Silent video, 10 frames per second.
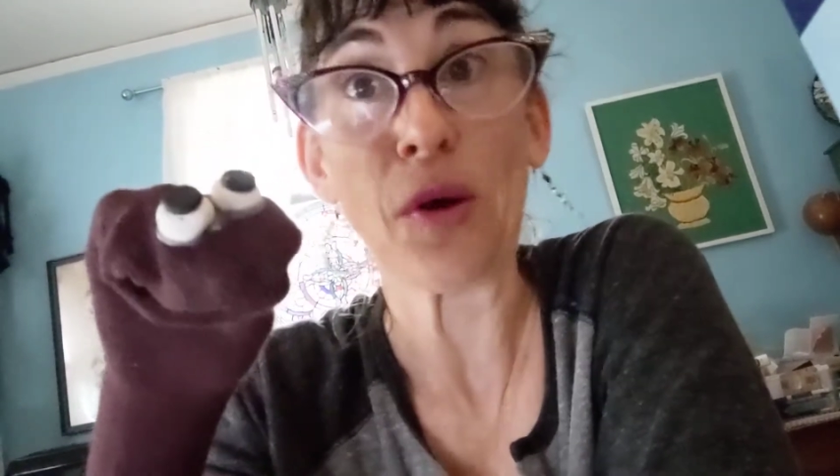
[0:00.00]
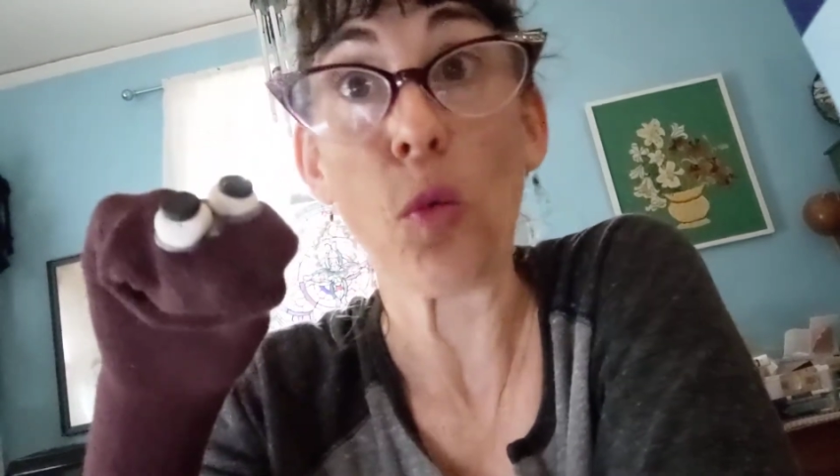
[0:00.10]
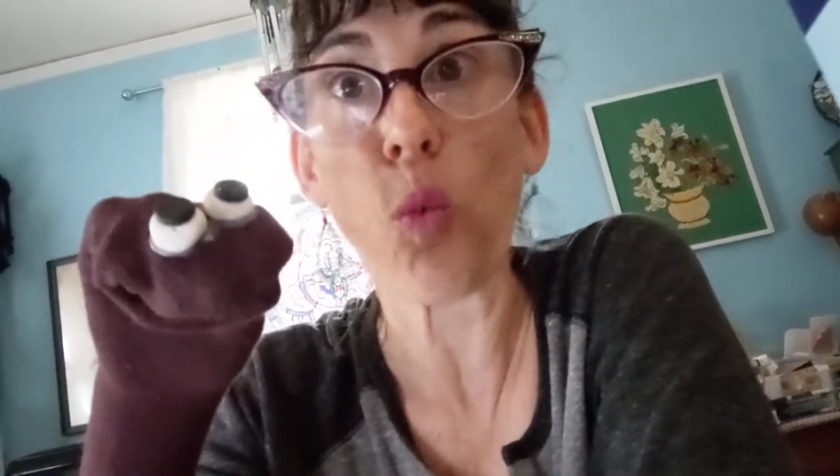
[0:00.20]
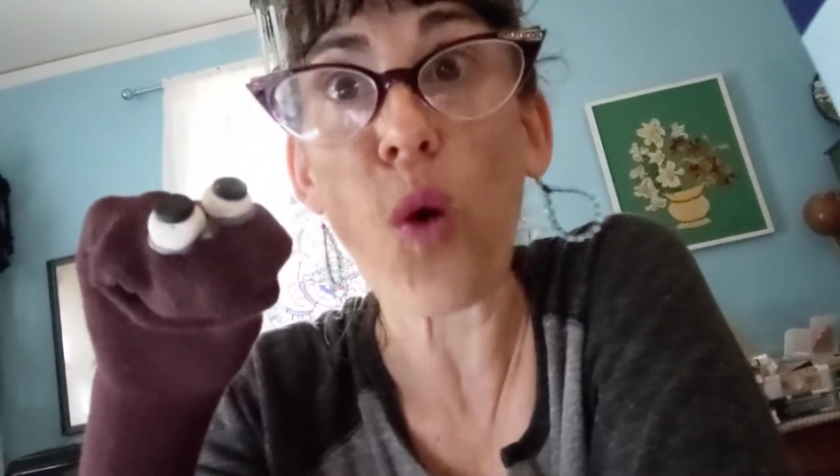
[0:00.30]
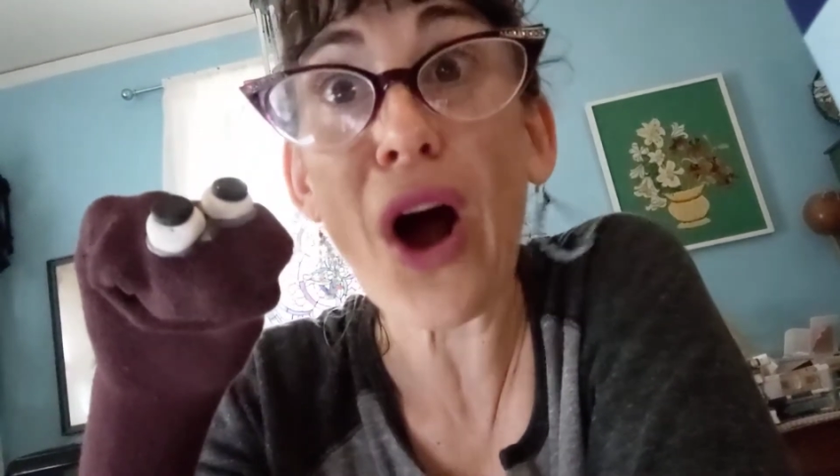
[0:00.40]

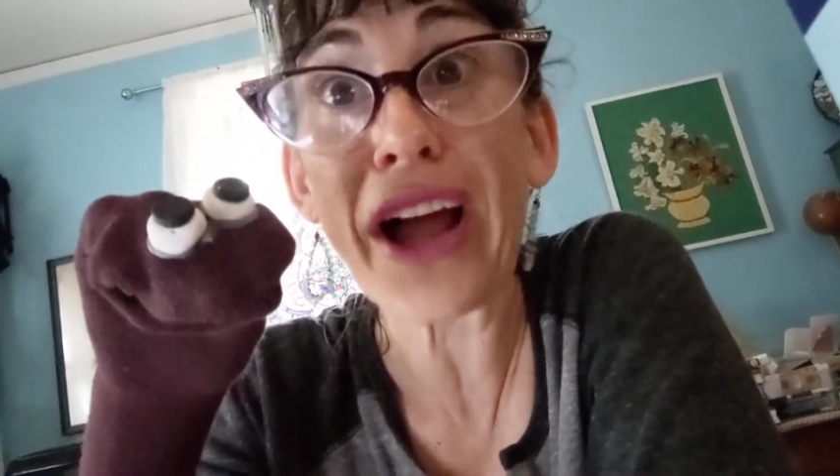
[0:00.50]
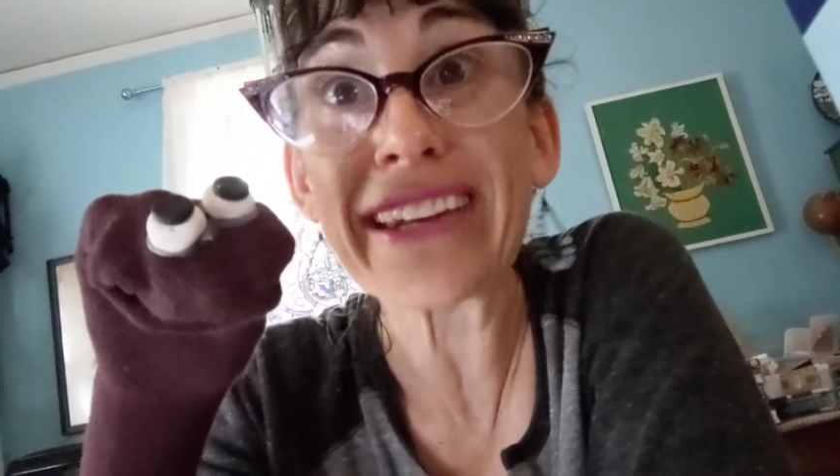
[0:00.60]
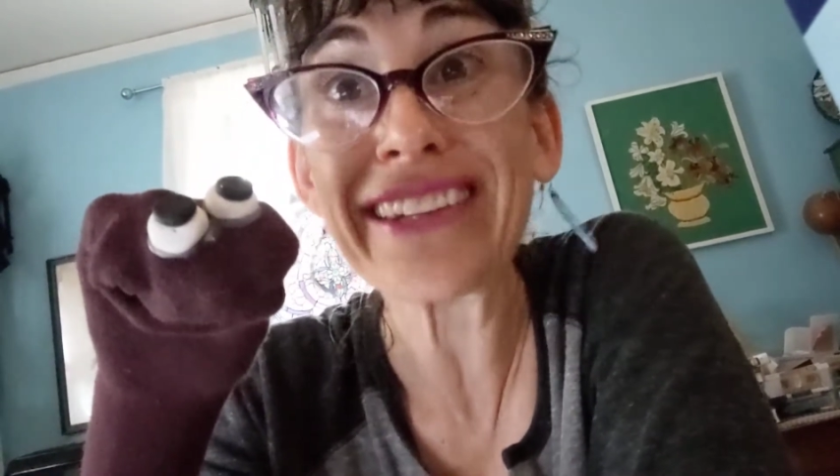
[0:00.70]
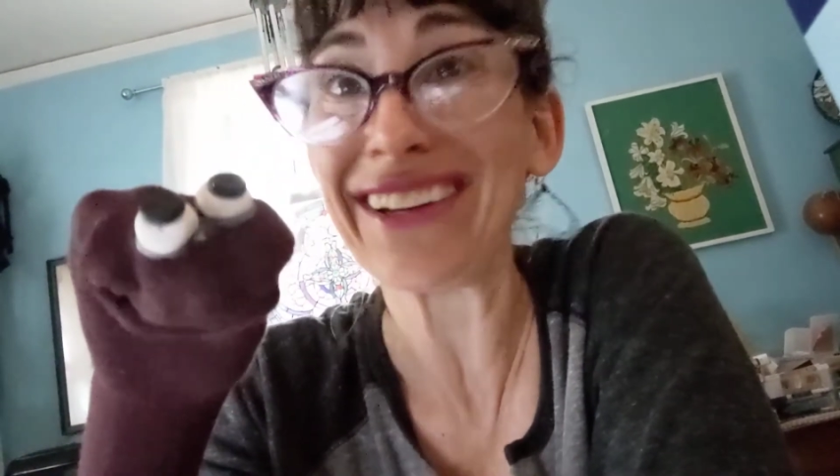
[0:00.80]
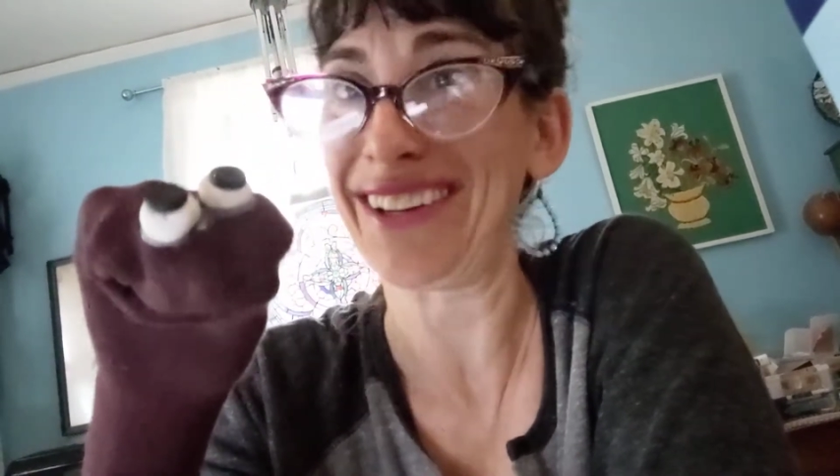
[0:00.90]

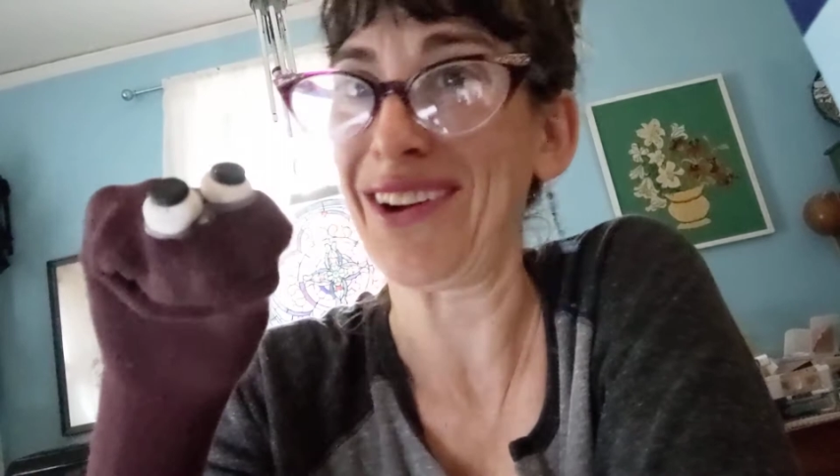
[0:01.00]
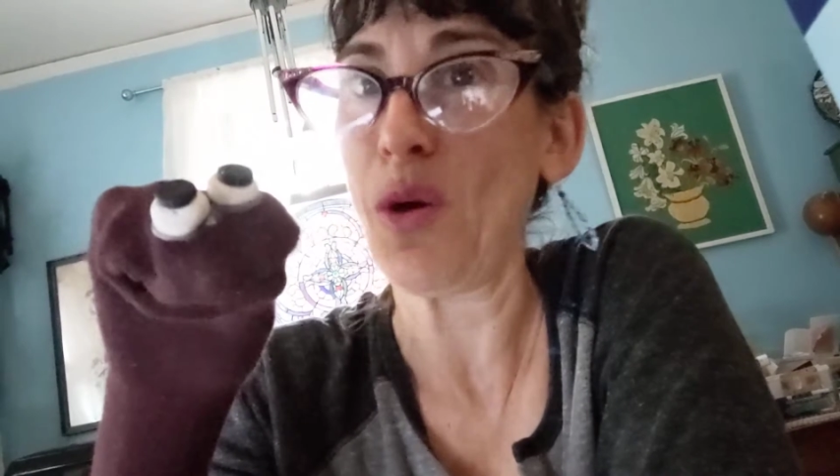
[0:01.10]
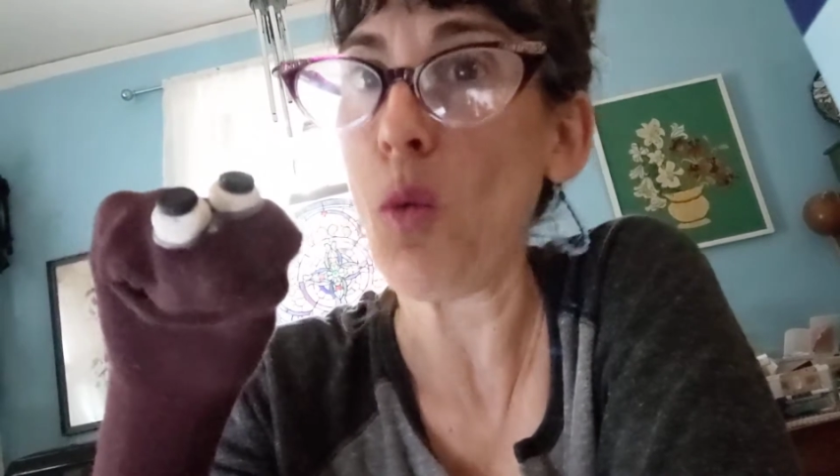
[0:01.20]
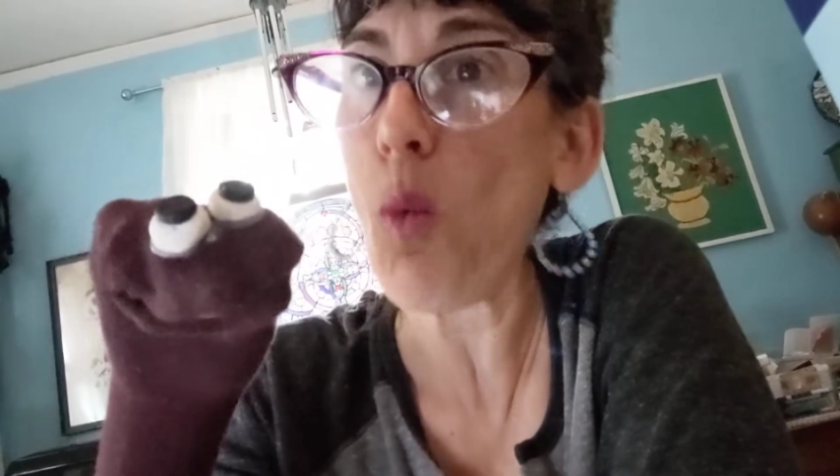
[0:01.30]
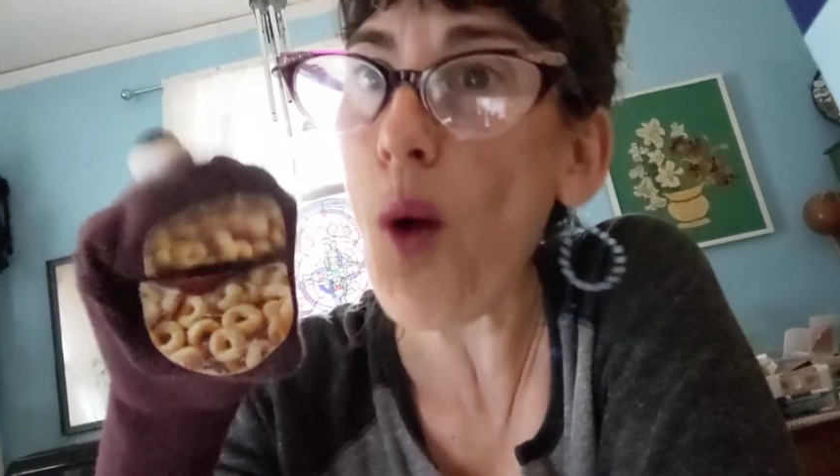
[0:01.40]

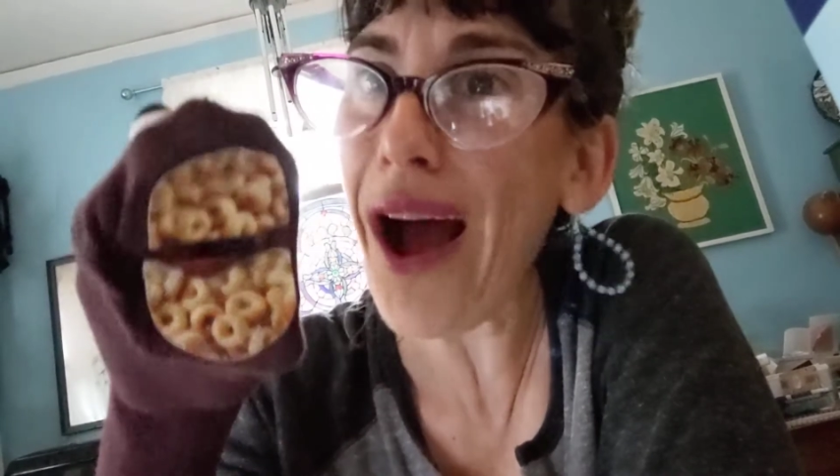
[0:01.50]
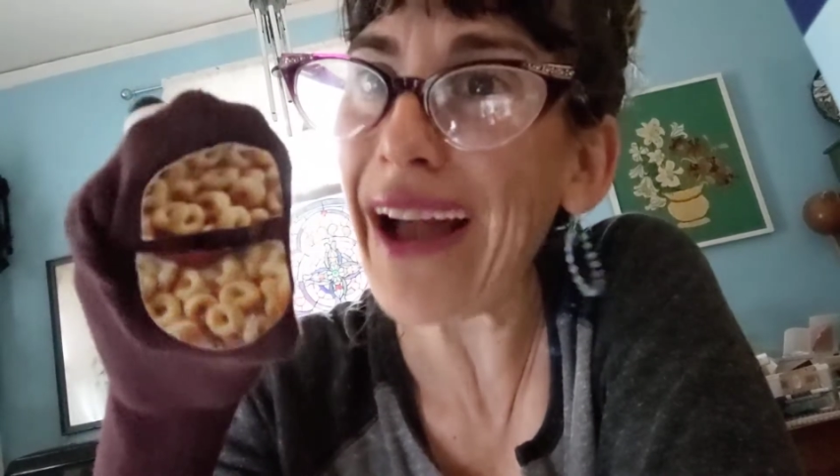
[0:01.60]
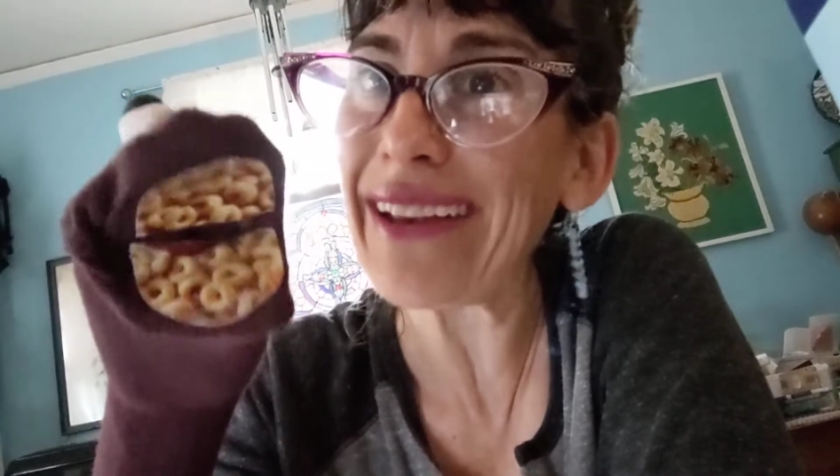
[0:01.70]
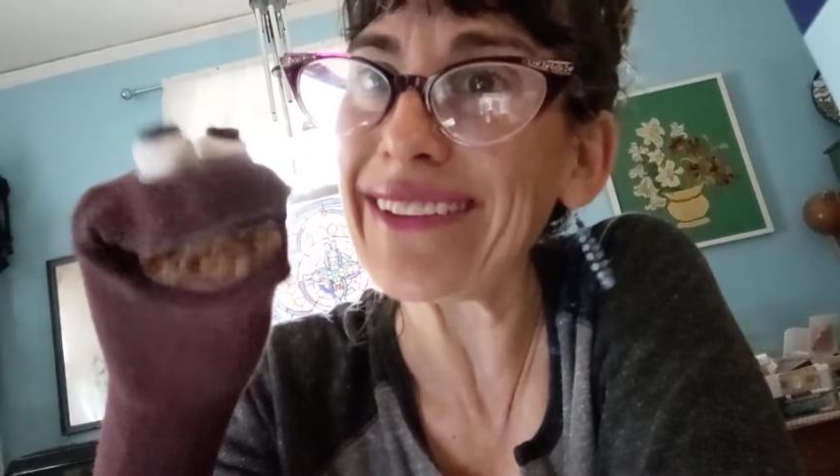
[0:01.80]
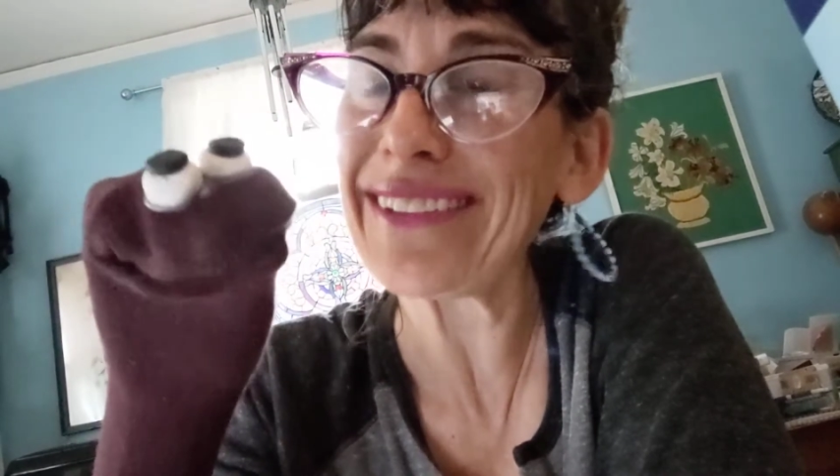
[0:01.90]

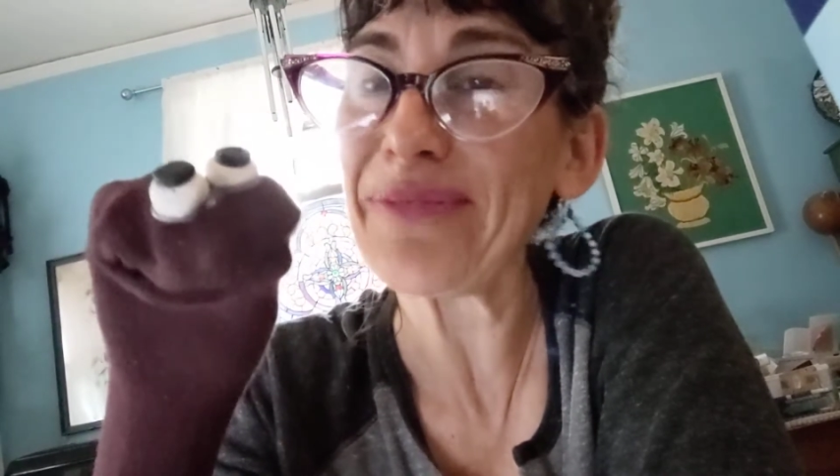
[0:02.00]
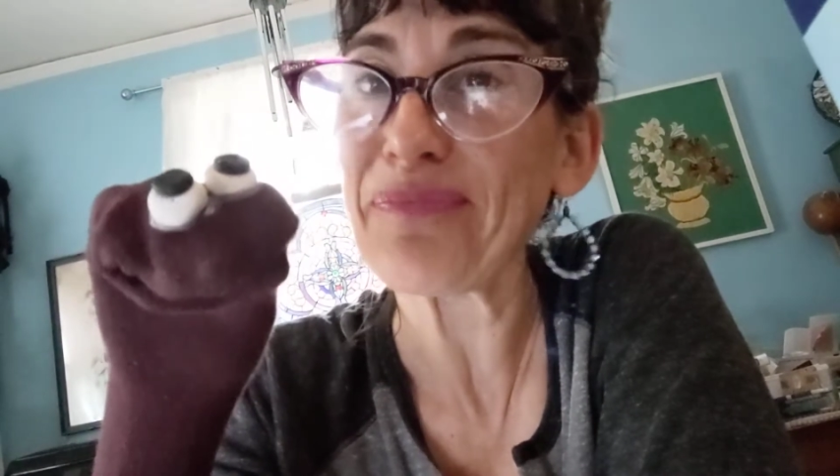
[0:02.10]
411.